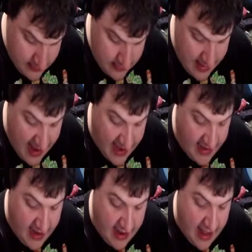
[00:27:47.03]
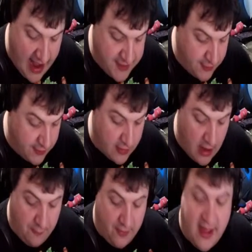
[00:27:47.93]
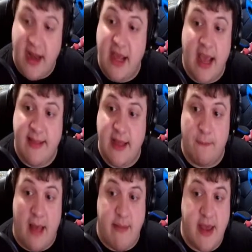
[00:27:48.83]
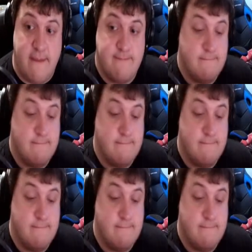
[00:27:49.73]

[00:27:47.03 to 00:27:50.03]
I.e., I told her, I'll play any game that you buy me,